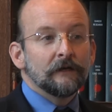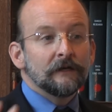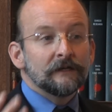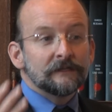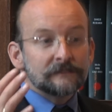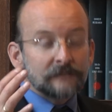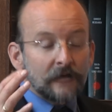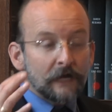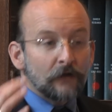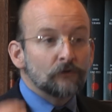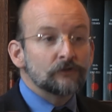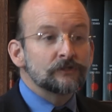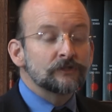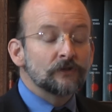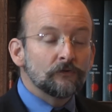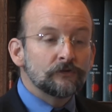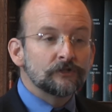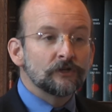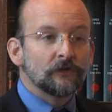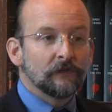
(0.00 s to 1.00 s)

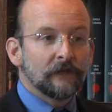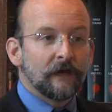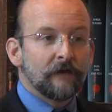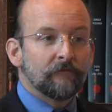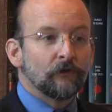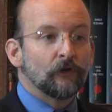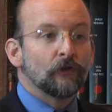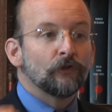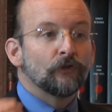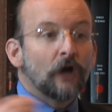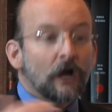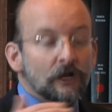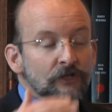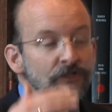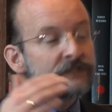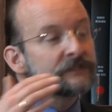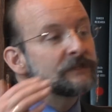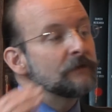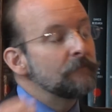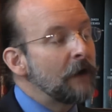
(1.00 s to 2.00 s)
psychosocial level, not
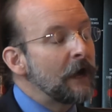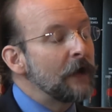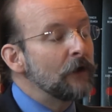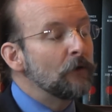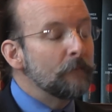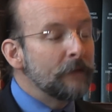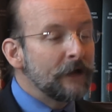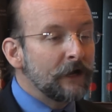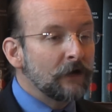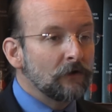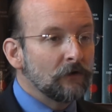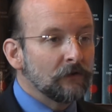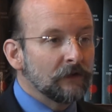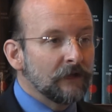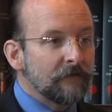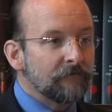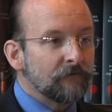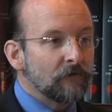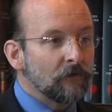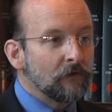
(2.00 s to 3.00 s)
just the biomedical
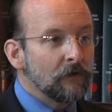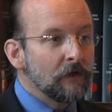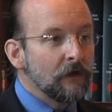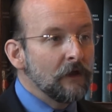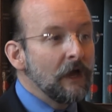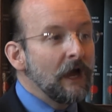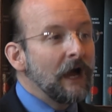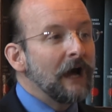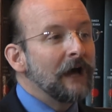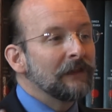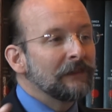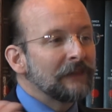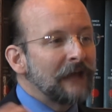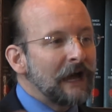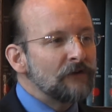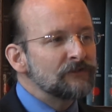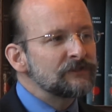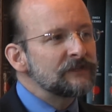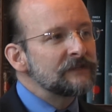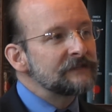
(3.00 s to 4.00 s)
level,
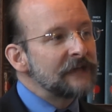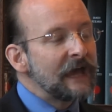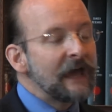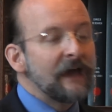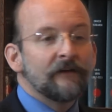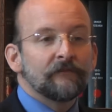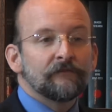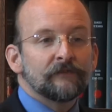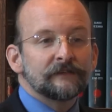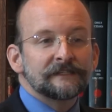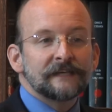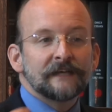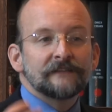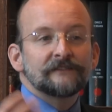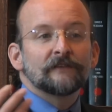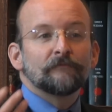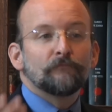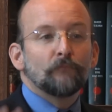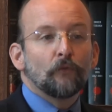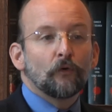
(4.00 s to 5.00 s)
allows us to have a sense
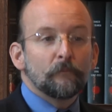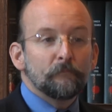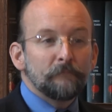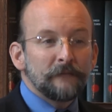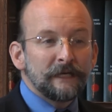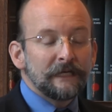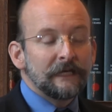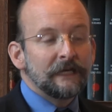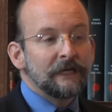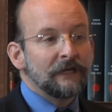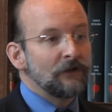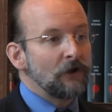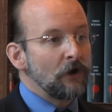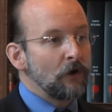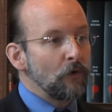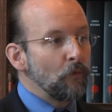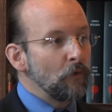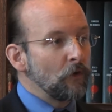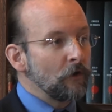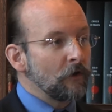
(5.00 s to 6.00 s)
of more meaning in our
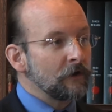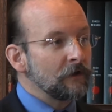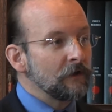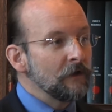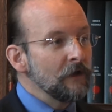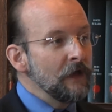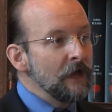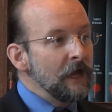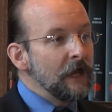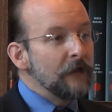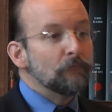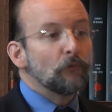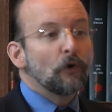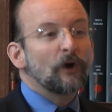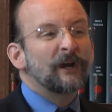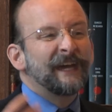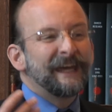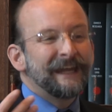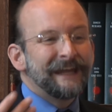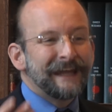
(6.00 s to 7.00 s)
work and more
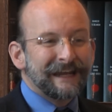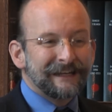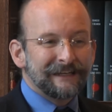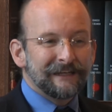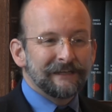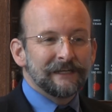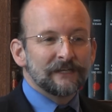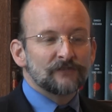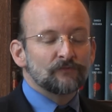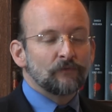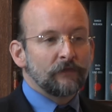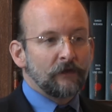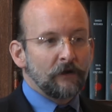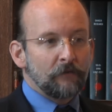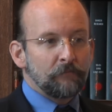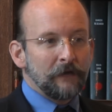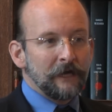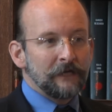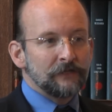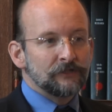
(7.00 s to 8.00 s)
connectedness with our
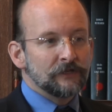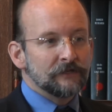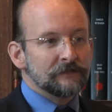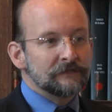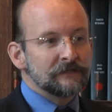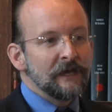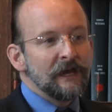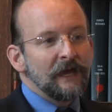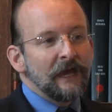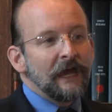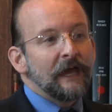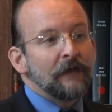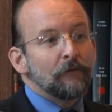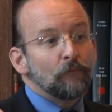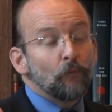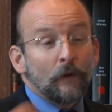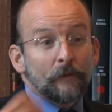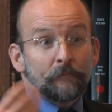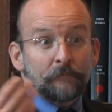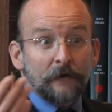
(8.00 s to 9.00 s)
patients. And
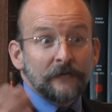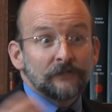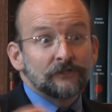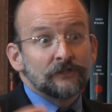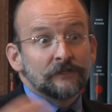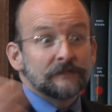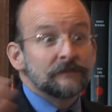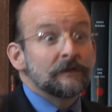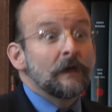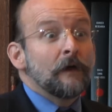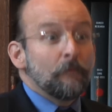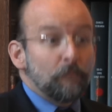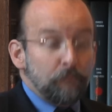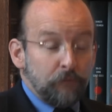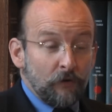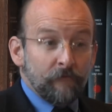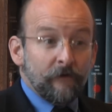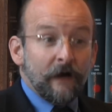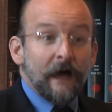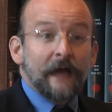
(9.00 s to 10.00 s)
when patients
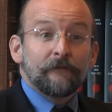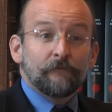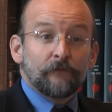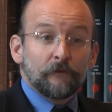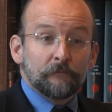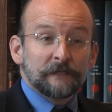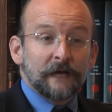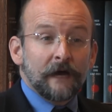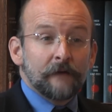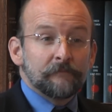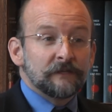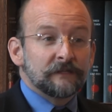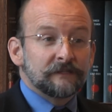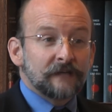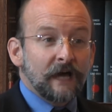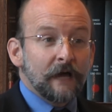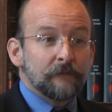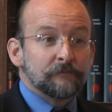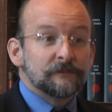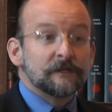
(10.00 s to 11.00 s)
provide from time to
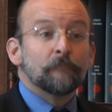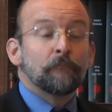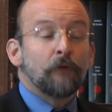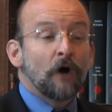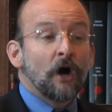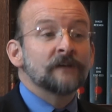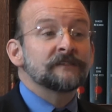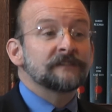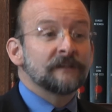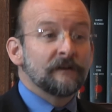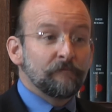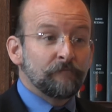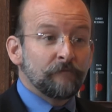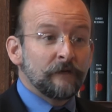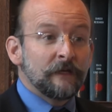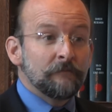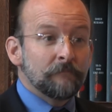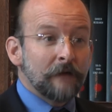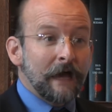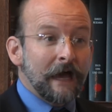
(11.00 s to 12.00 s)
time some positive
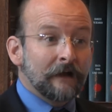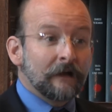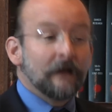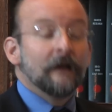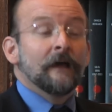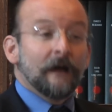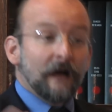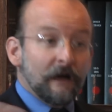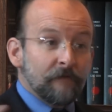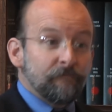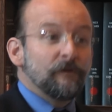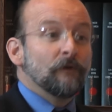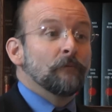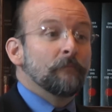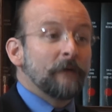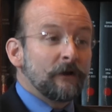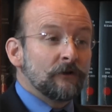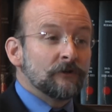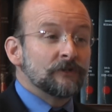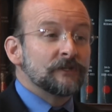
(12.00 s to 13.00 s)
feedback, I feel
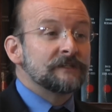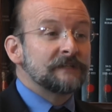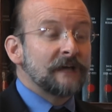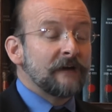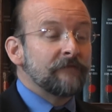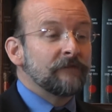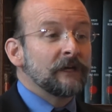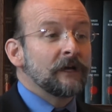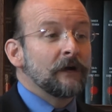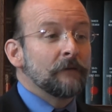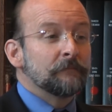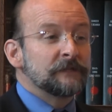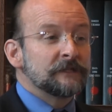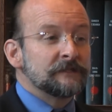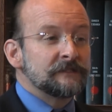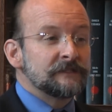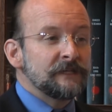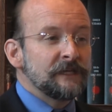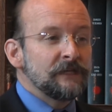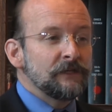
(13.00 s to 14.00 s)
better just having come to
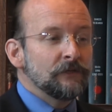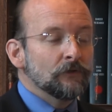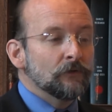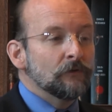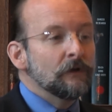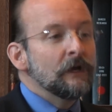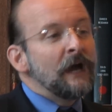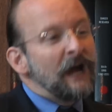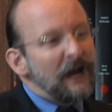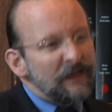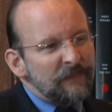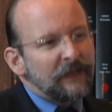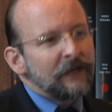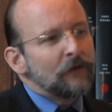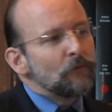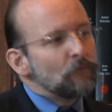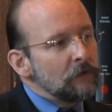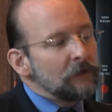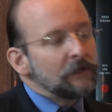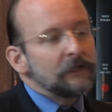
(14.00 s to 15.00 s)
see you. I think it
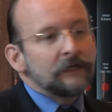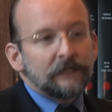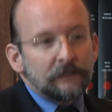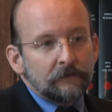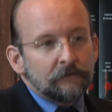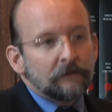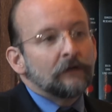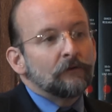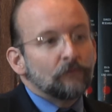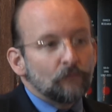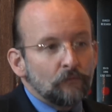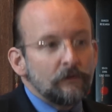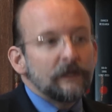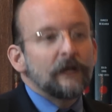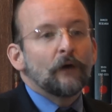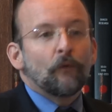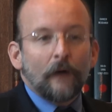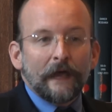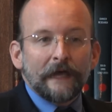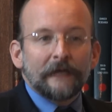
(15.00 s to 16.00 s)
really
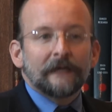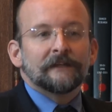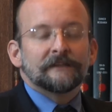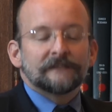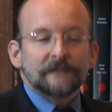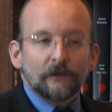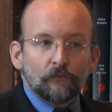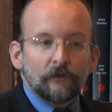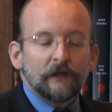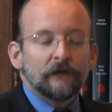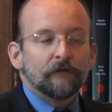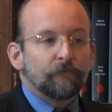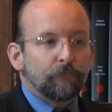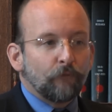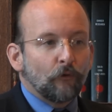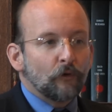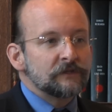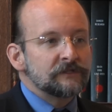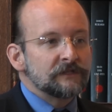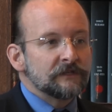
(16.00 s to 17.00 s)
reawakens and
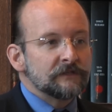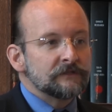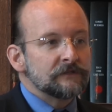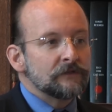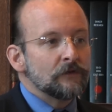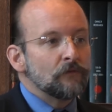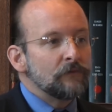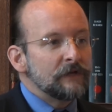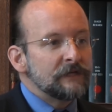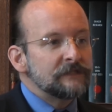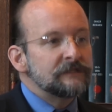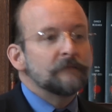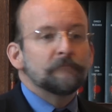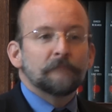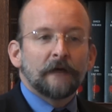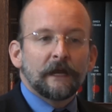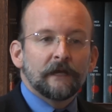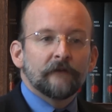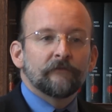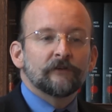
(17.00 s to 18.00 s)
reinforces the reason
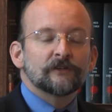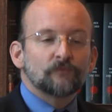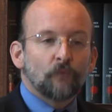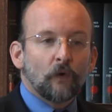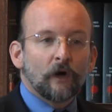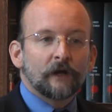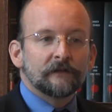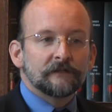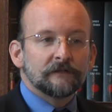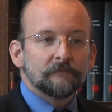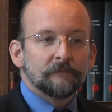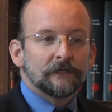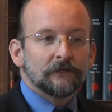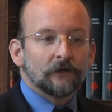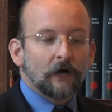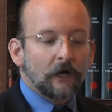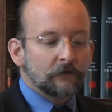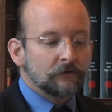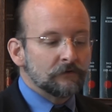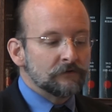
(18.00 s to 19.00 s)
many of us wanted to be
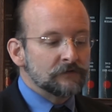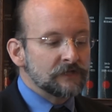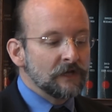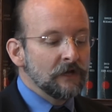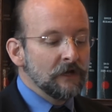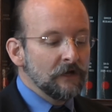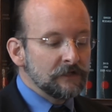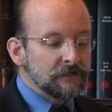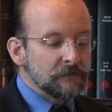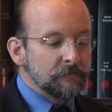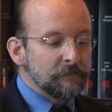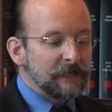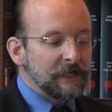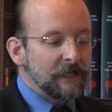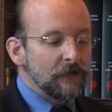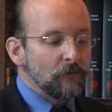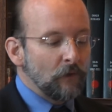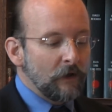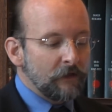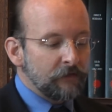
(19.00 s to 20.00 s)
doctors to
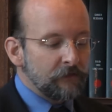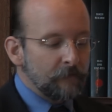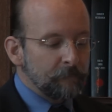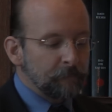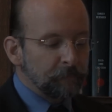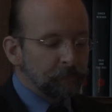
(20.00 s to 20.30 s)
begin with.